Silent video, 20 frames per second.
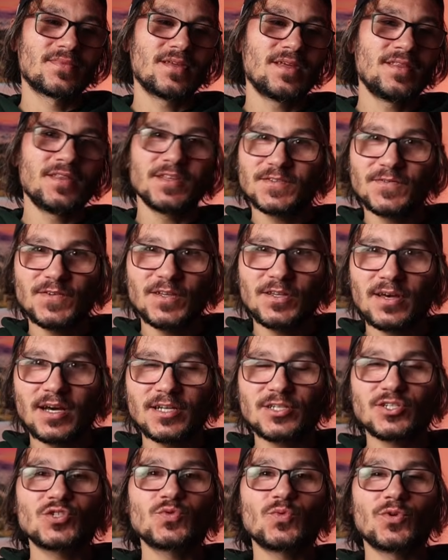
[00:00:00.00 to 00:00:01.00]
In this video,
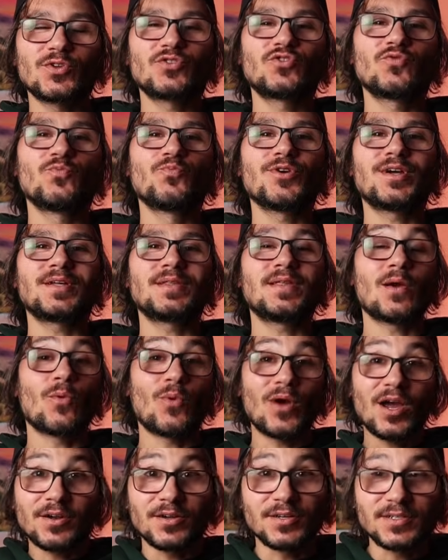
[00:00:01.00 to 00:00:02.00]
I just wanted to bring the
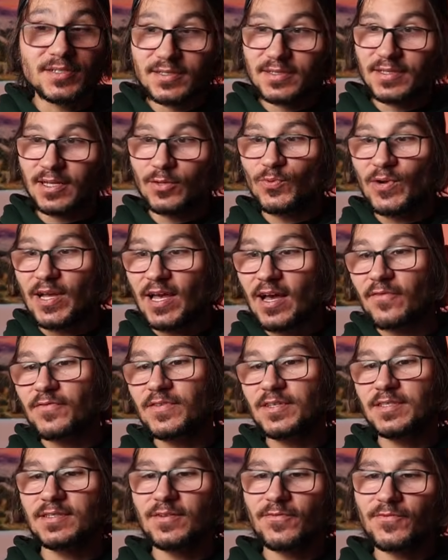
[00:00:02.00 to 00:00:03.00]
awareness that we have
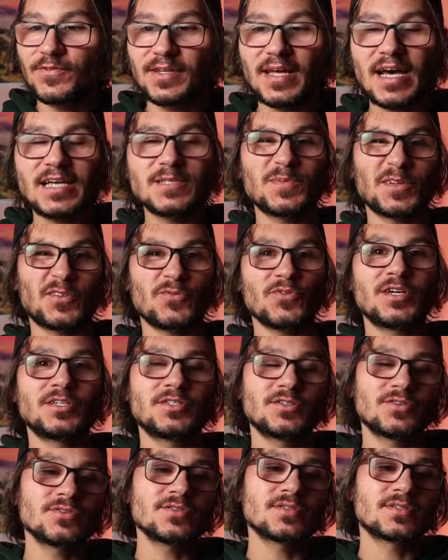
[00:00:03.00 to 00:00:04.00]
these different aspect
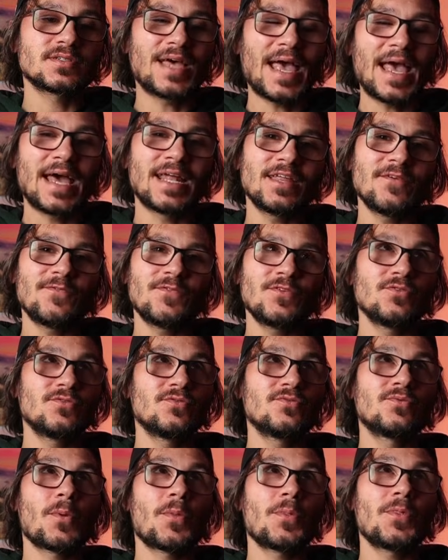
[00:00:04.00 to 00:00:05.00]
ratios. And if
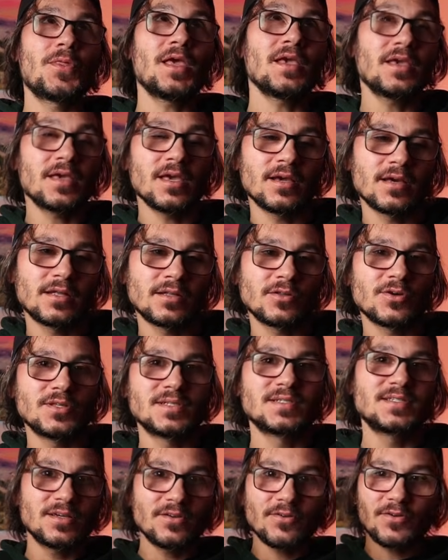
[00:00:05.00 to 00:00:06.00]
you're thinking and
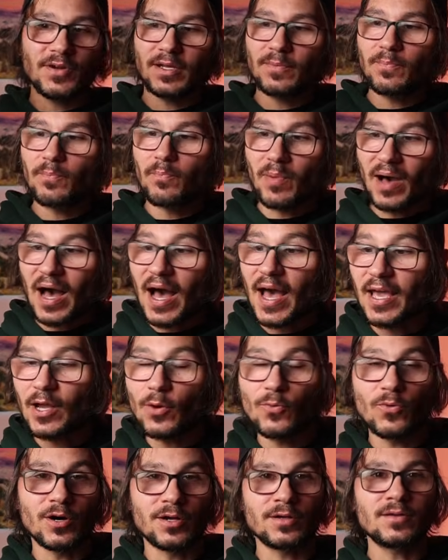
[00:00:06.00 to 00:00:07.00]
considering
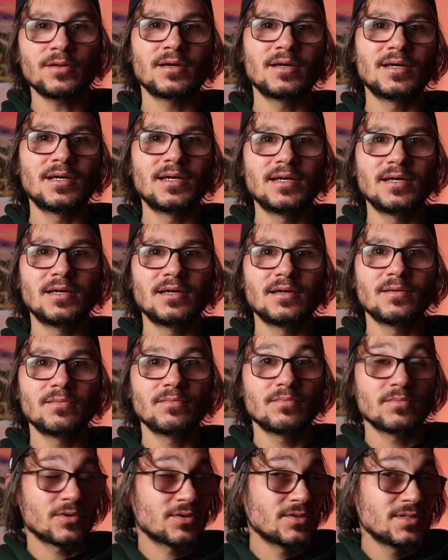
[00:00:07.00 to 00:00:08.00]
buying one,
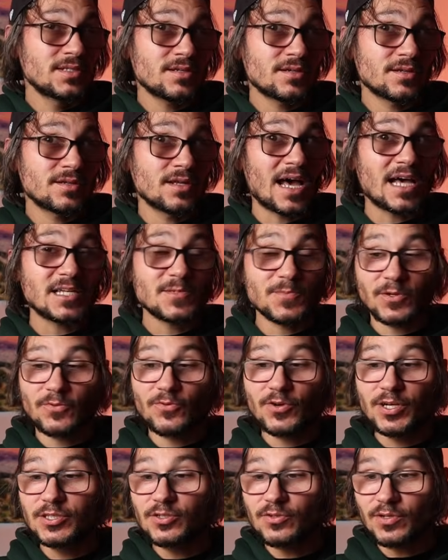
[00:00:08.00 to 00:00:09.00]
consider the
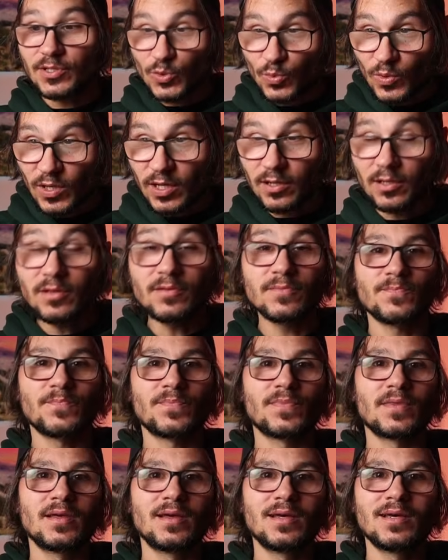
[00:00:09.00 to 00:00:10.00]
aspect ratio as well.
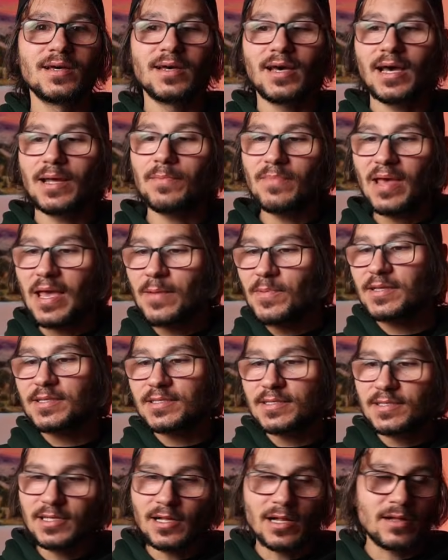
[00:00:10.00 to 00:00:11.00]
And maybe
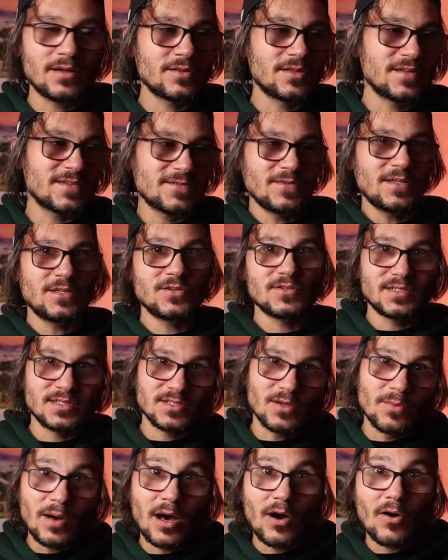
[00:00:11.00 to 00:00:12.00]
this video is
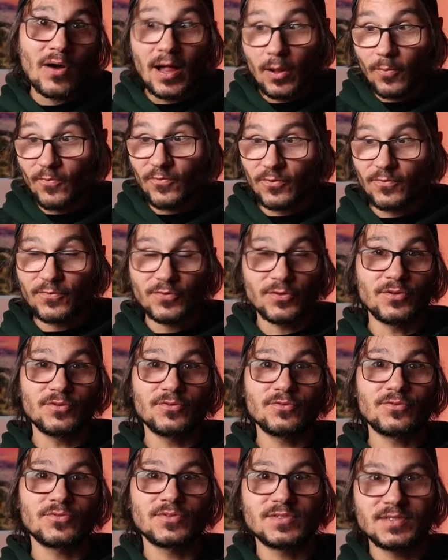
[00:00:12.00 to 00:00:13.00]
somehow helpful for
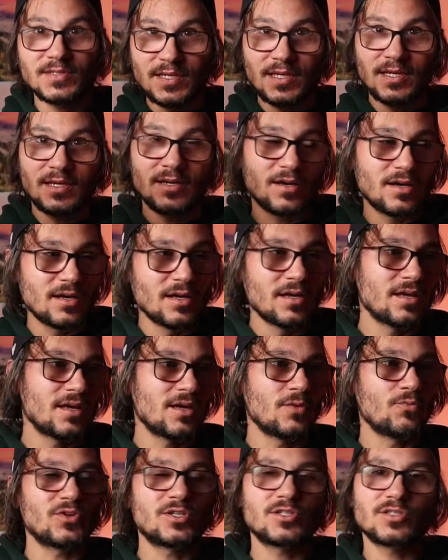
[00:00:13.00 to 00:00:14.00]
you to see
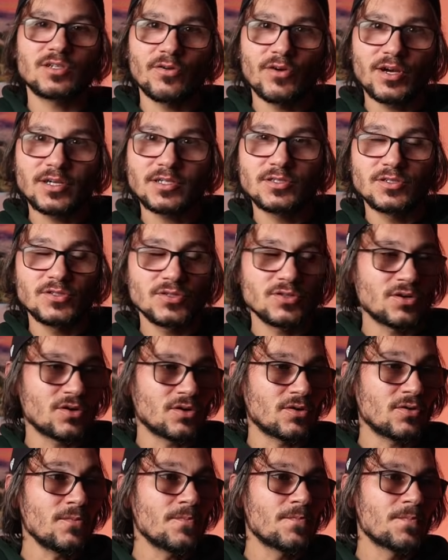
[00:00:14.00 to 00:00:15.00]
in which direction you
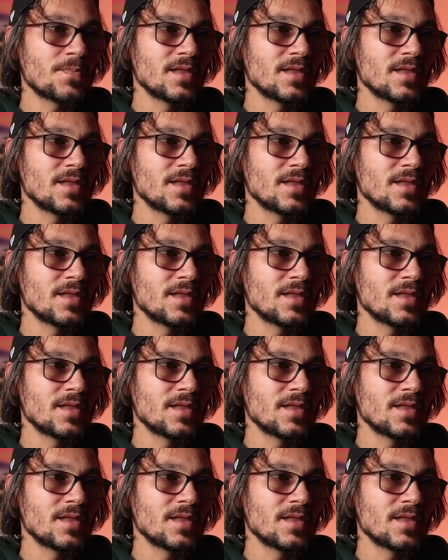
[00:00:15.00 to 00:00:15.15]
go.